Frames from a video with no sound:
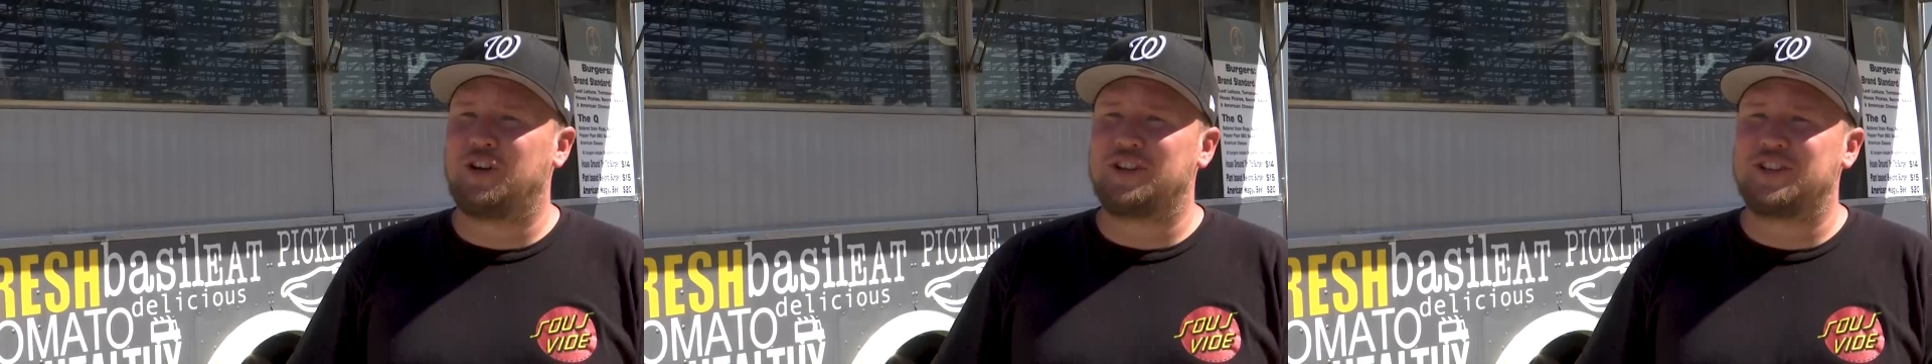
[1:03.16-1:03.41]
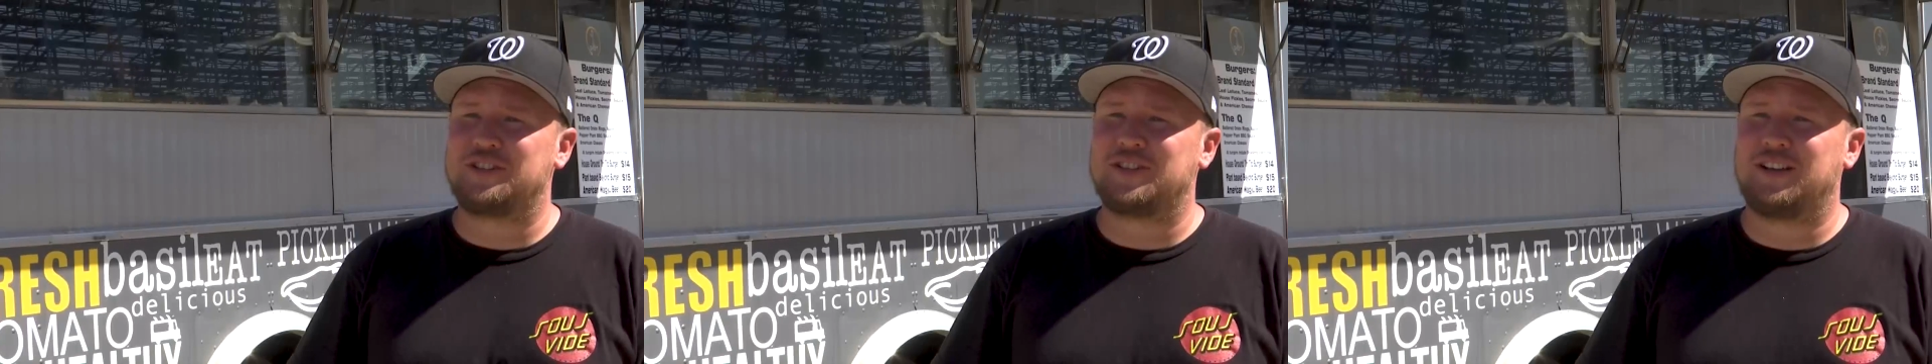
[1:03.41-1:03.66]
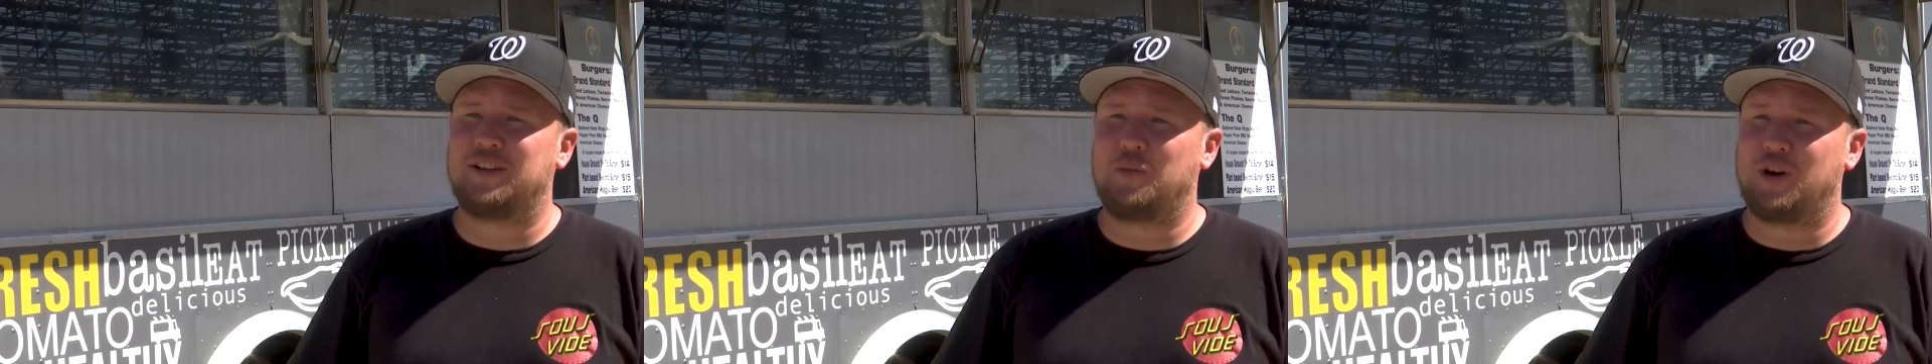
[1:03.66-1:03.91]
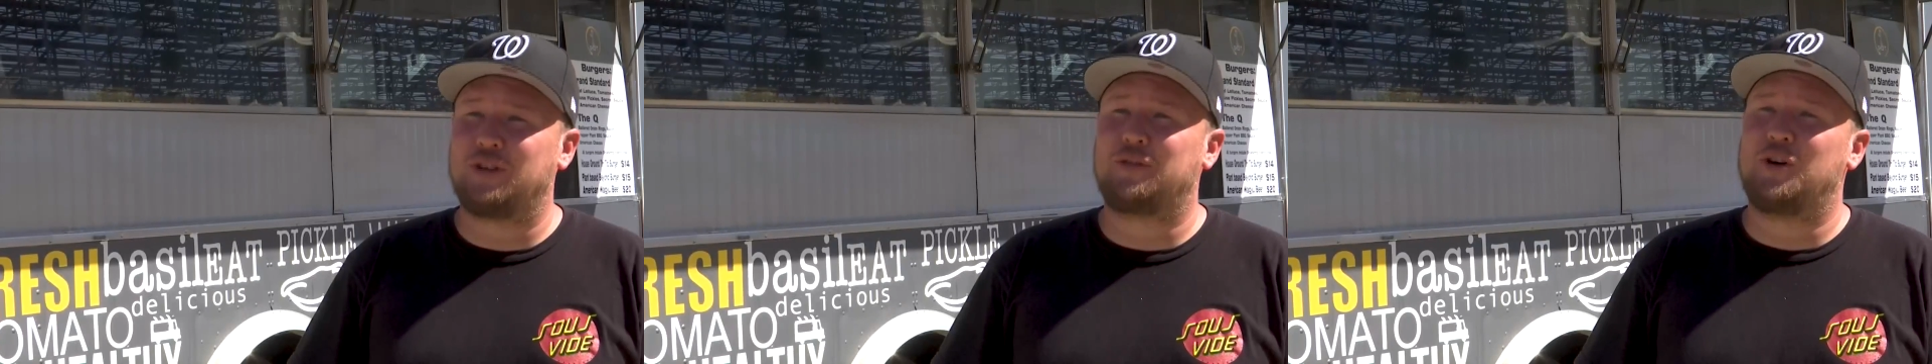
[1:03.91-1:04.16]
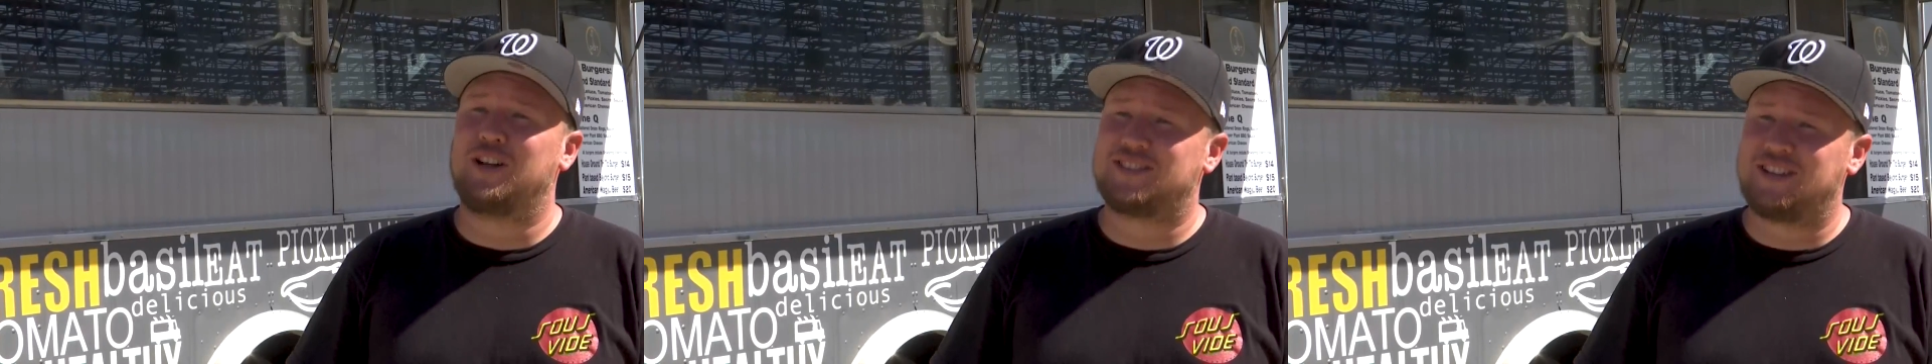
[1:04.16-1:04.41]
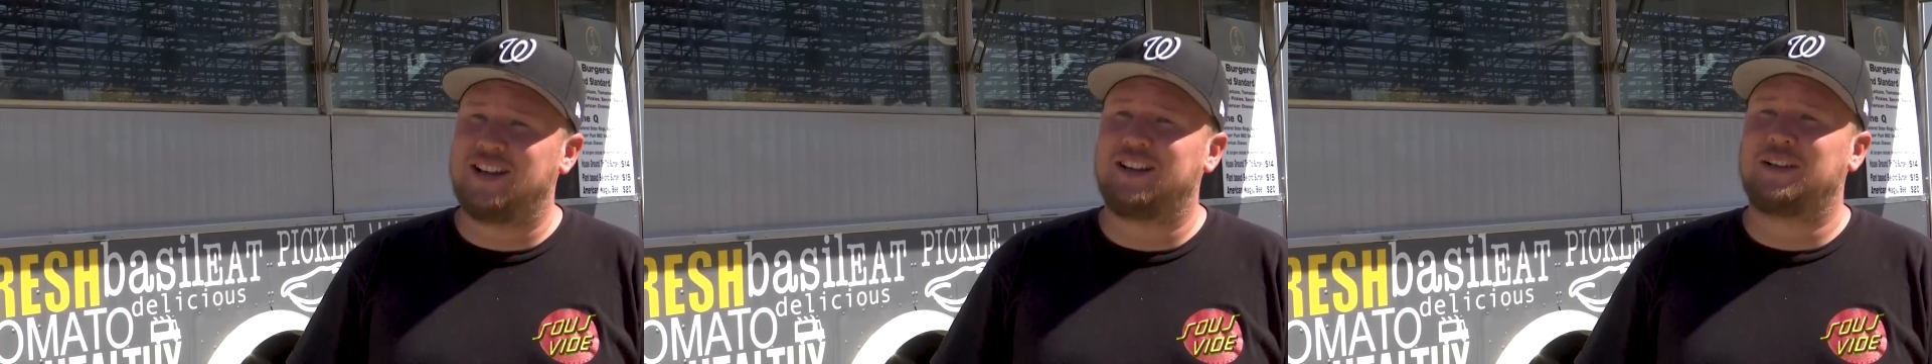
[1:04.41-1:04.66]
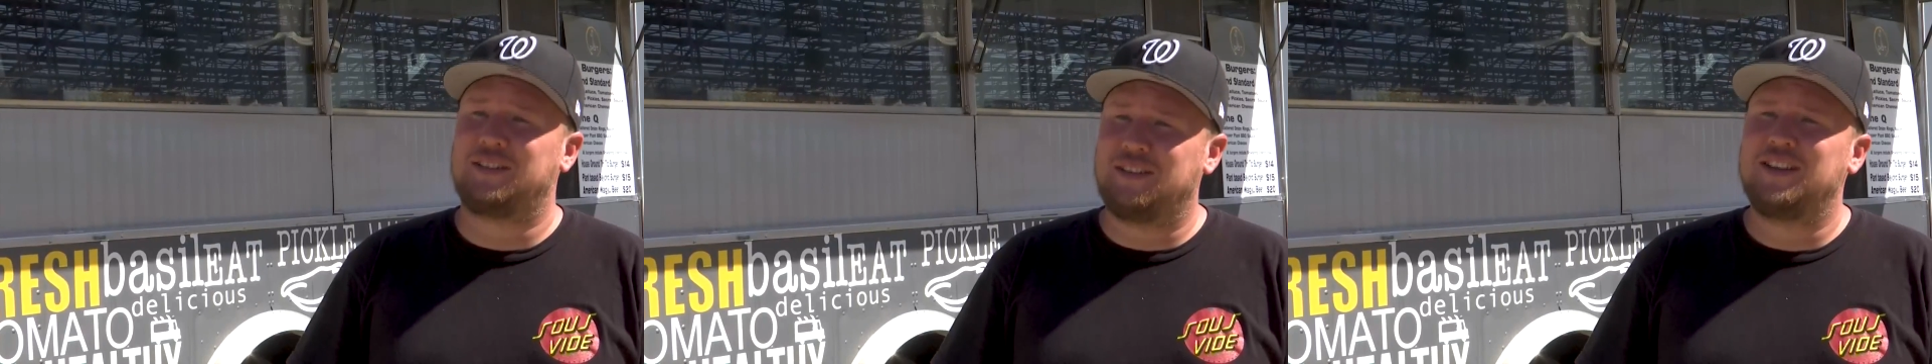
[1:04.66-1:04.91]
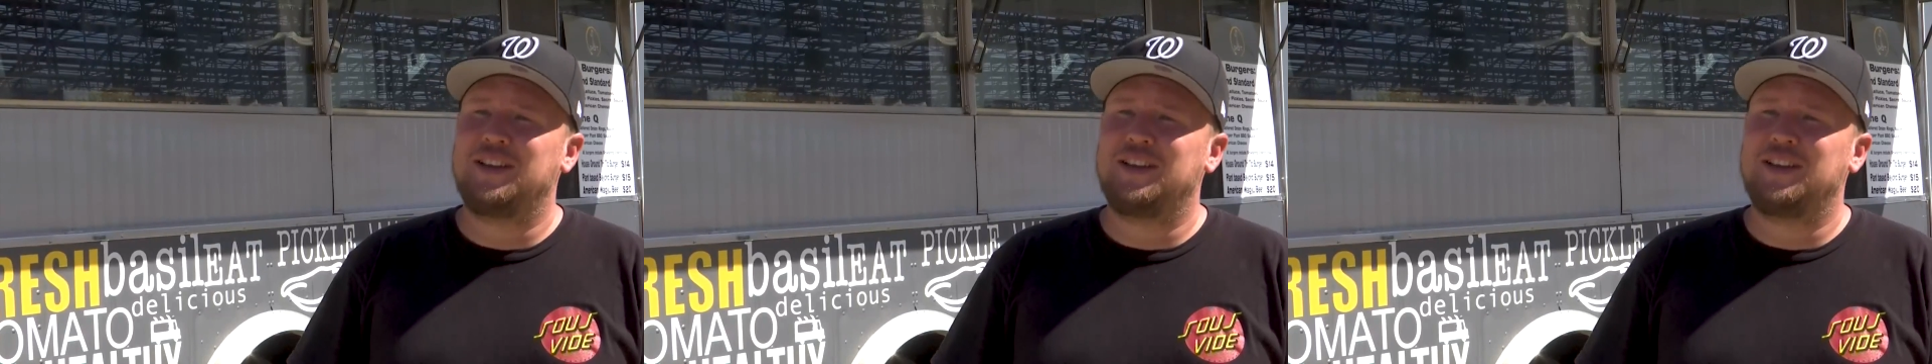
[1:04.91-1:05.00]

all these uh, wonderful, outstanding